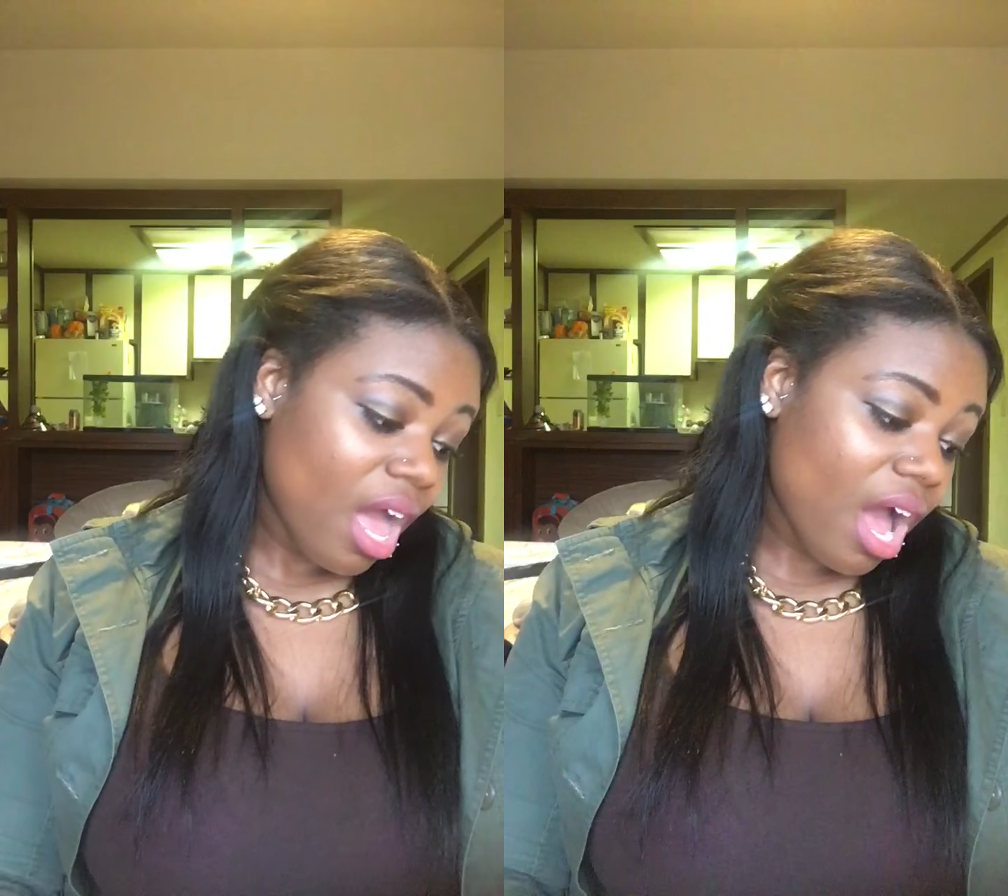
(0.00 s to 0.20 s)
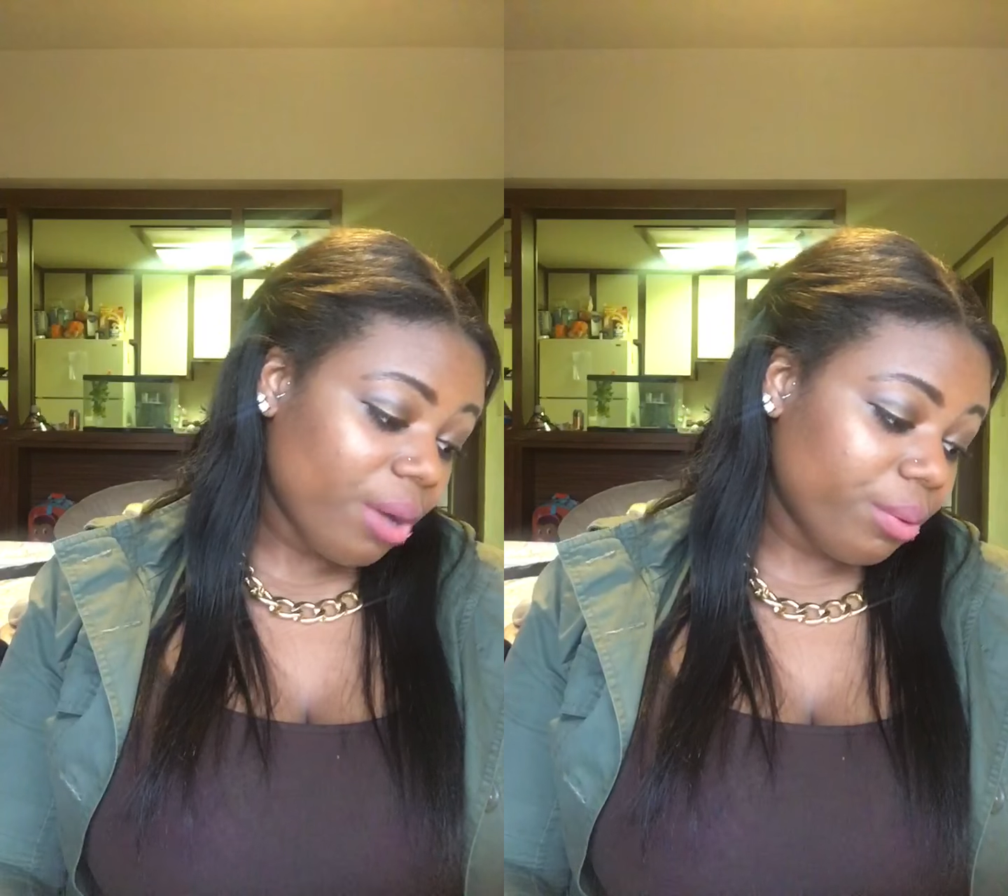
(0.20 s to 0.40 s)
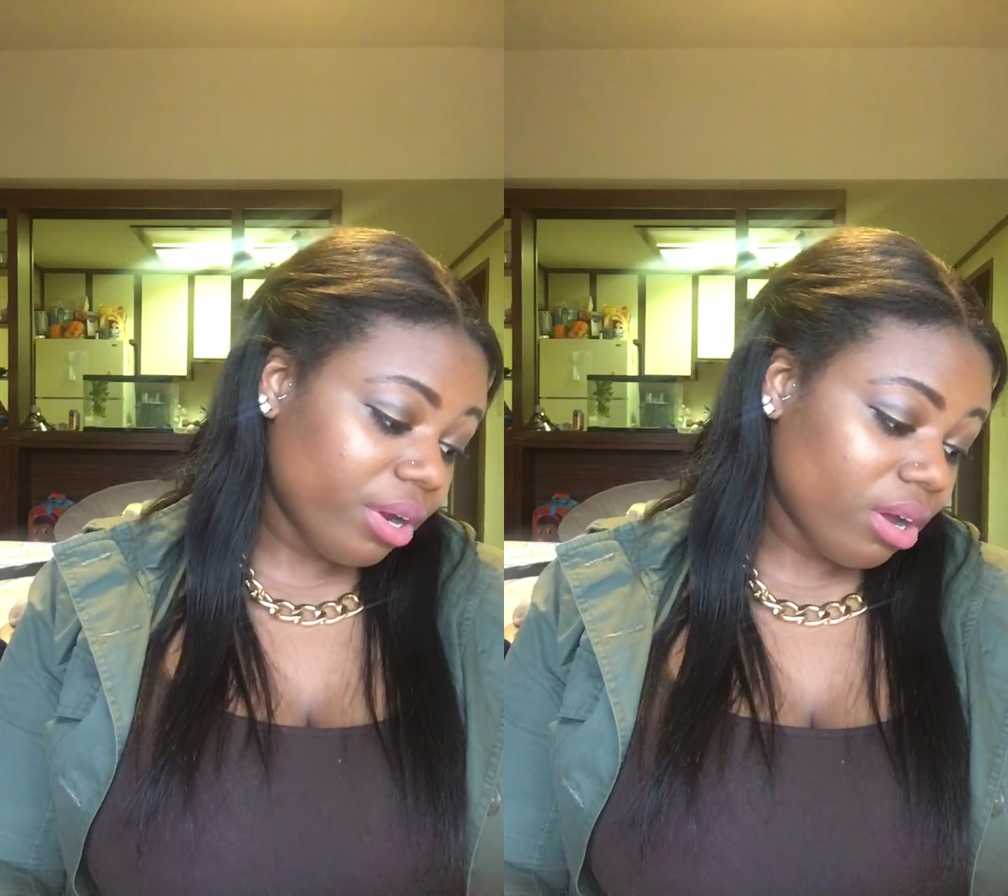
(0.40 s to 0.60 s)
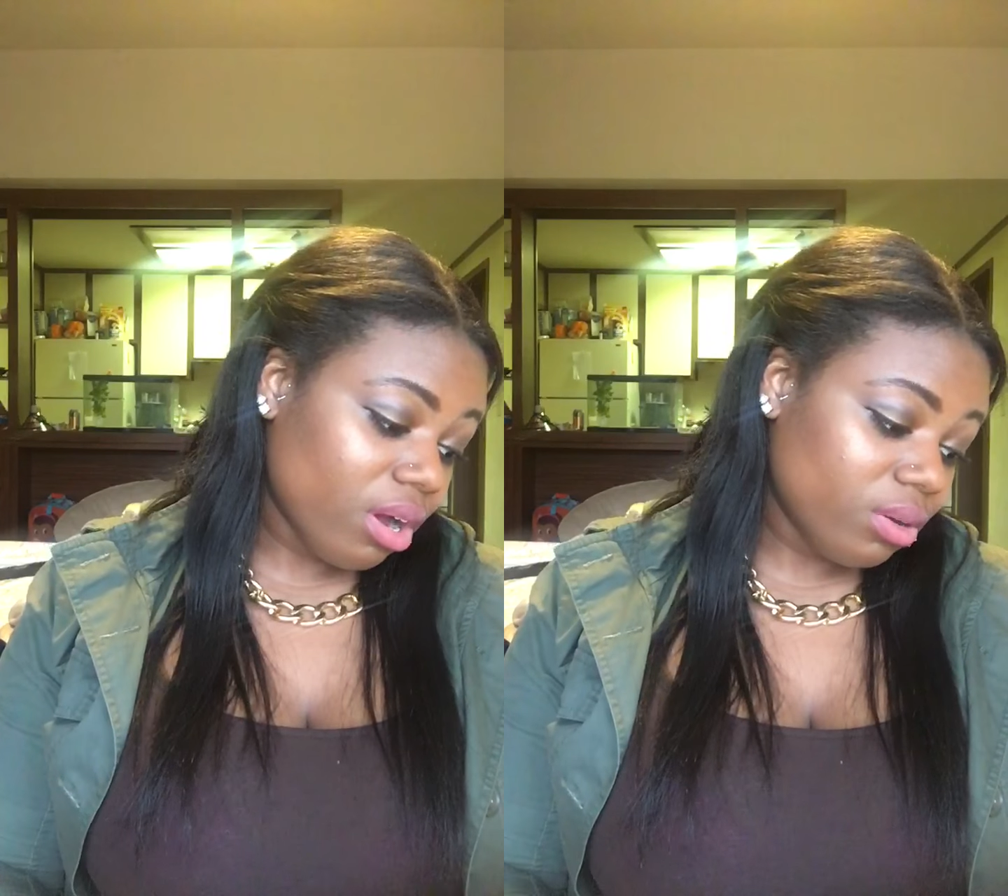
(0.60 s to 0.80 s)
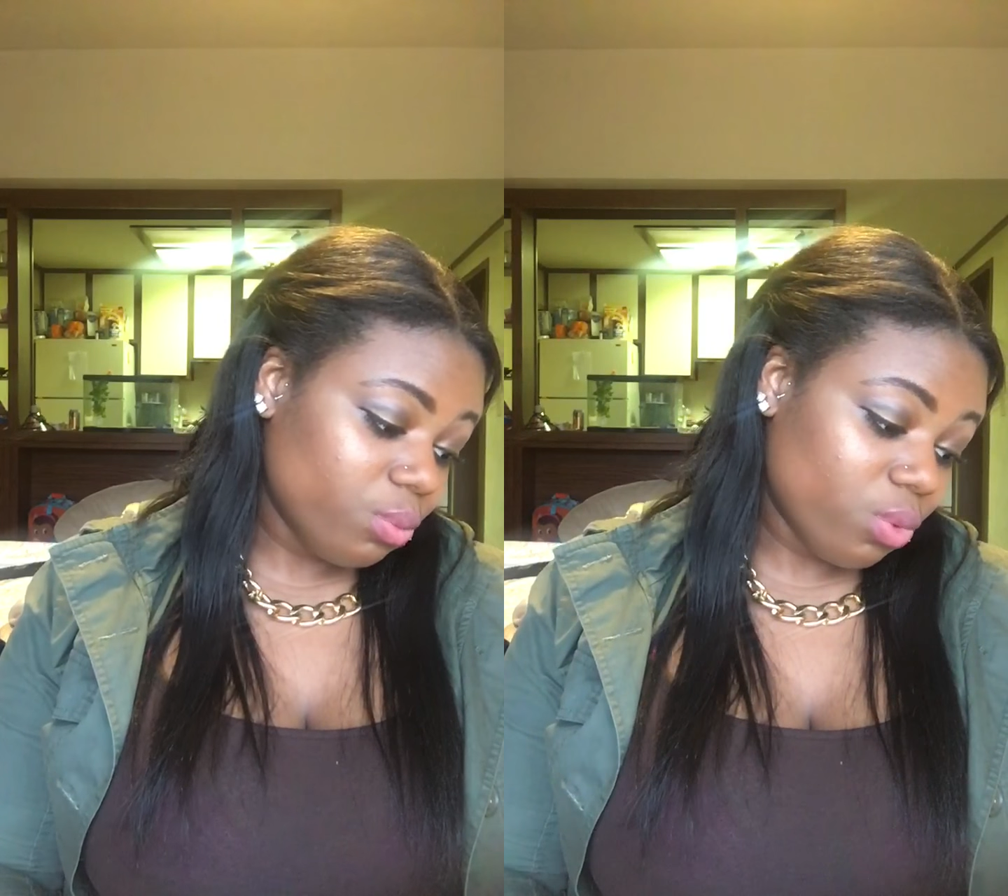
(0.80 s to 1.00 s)
I work
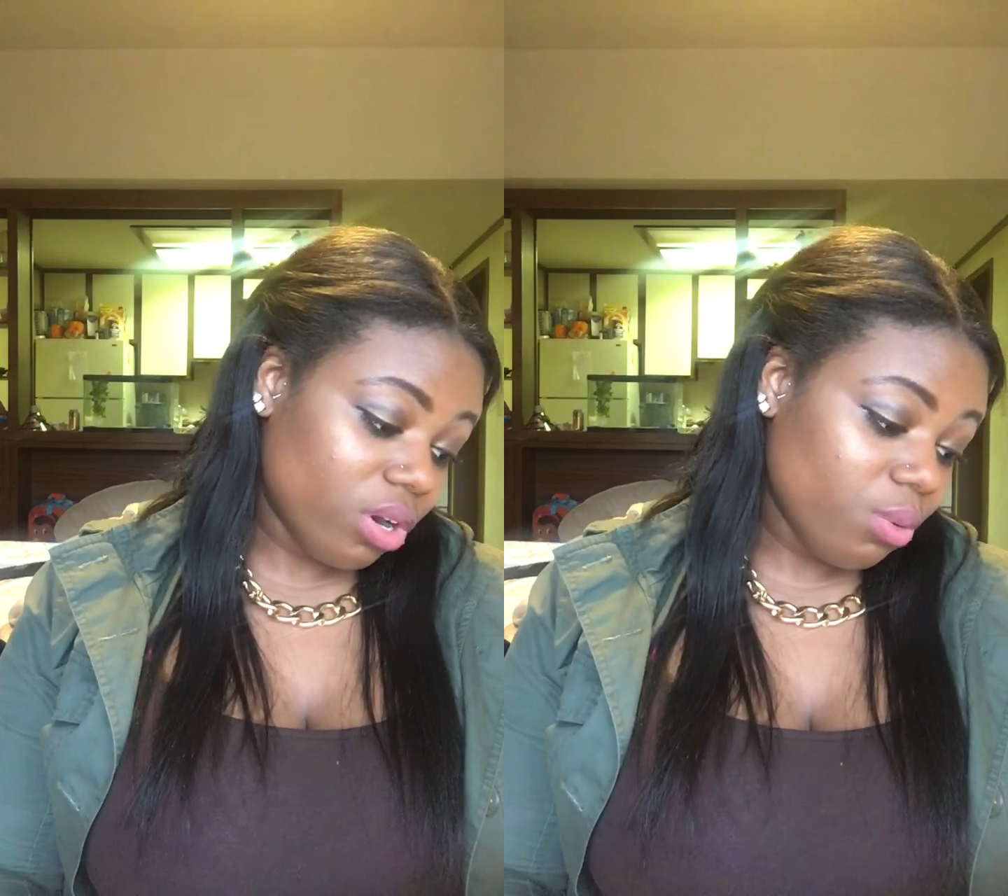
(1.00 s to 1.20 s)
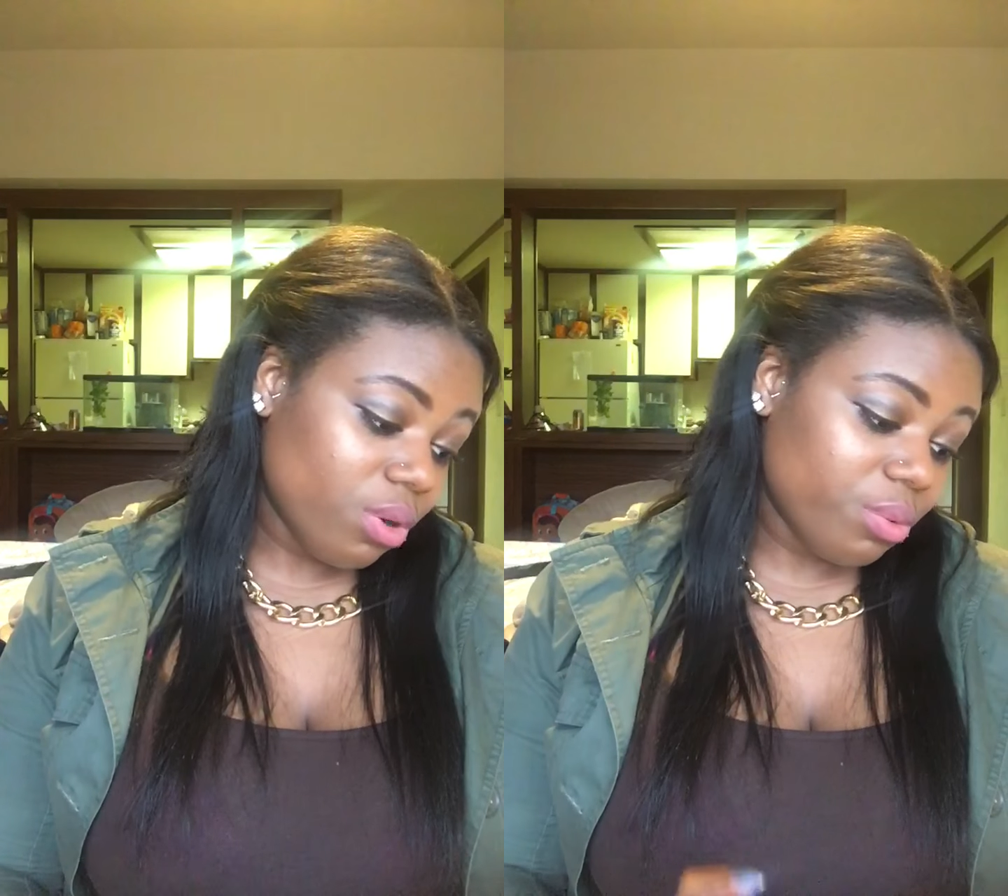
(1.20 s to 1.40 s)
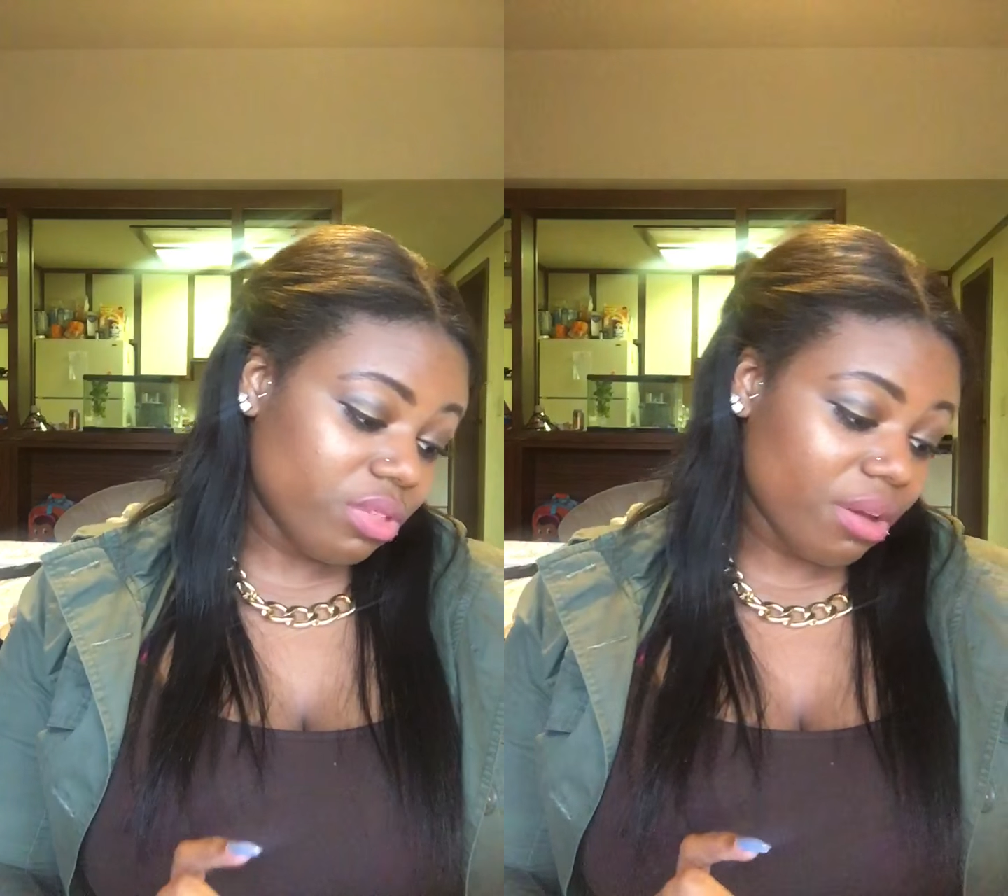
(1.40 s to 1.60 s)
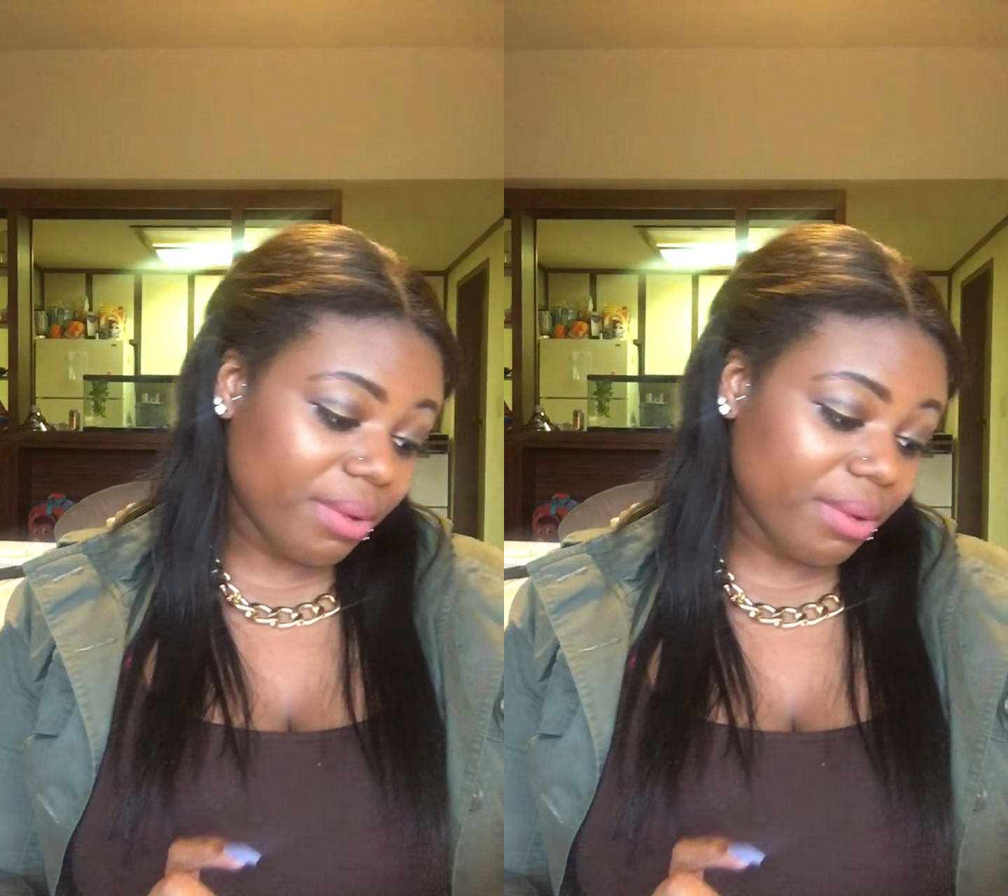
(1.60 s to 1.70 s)
on one-on-one with all